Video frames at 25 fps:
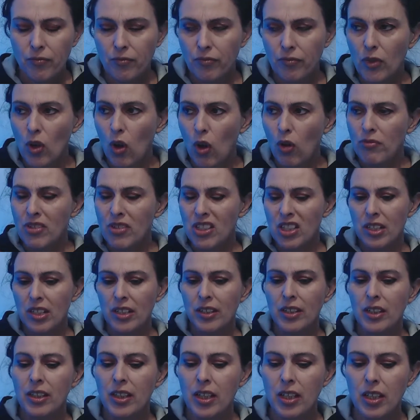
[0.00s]
I'm seeing
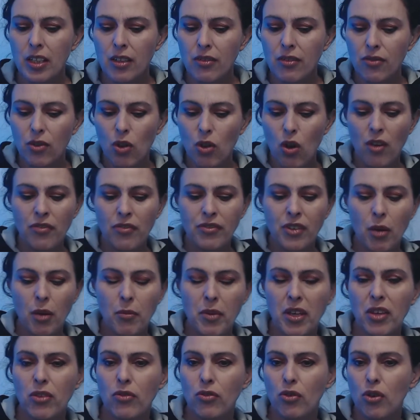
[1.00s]
the key of life
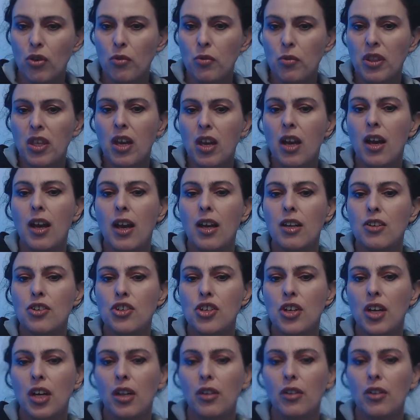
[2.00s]
coming through with the heart
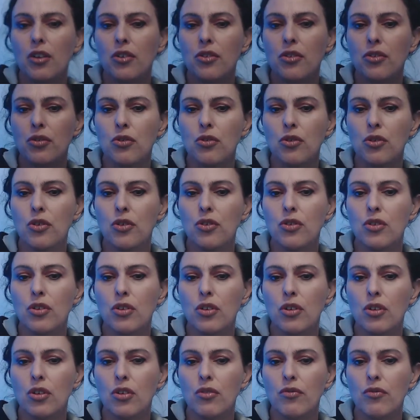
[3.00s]
chakra through
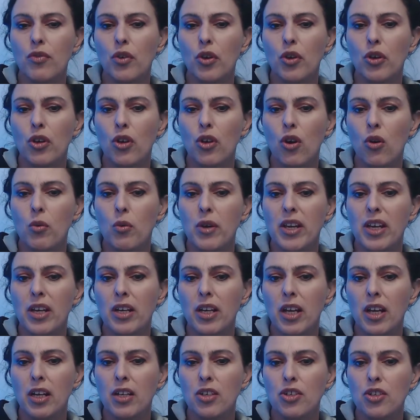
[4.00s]
the Virgoian
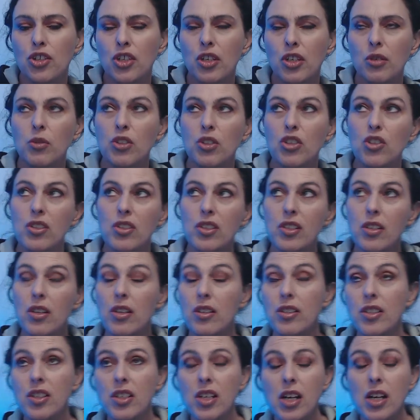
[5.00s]
energy, which is,
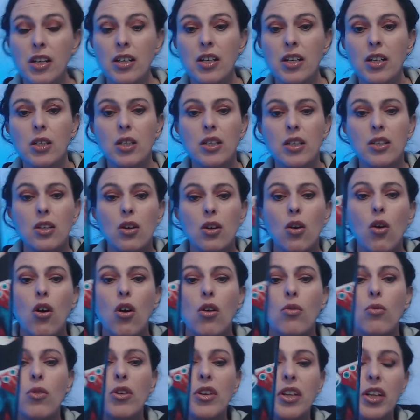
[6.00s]
it's technically the
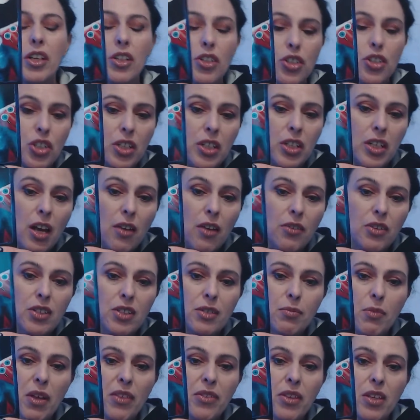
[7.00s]
Chiron energy. Now,
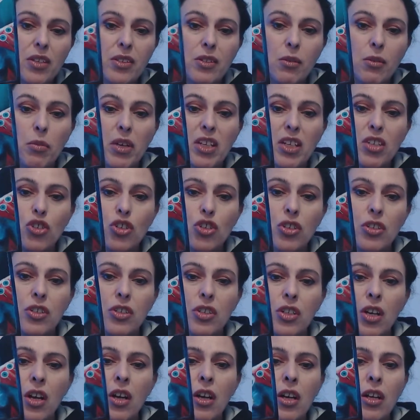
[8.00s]
this month, as I mentioned,
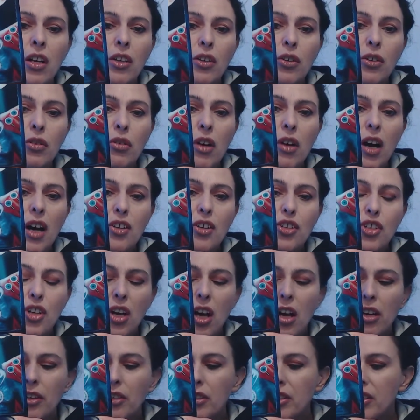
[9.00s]
through our
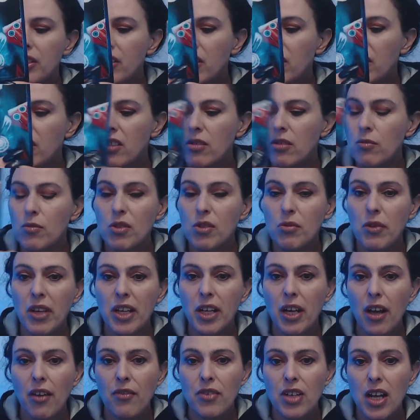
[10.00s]
chakra systems, we're going
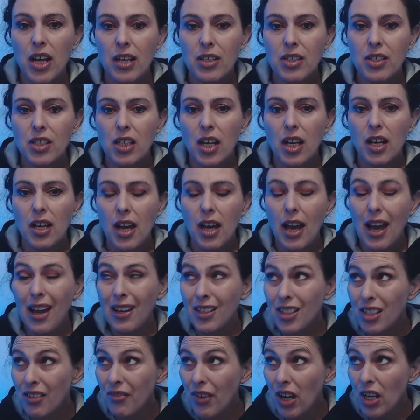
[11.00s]
to have an
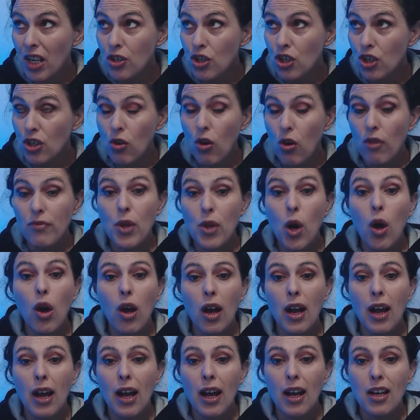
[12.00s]
activation of the
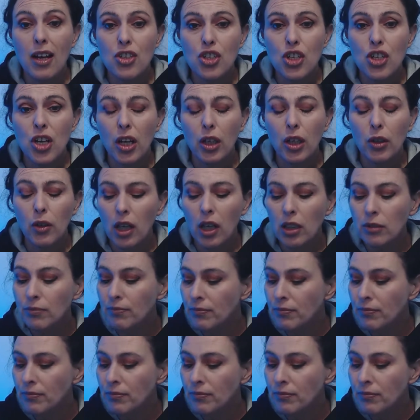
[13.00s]
higher heart chakra.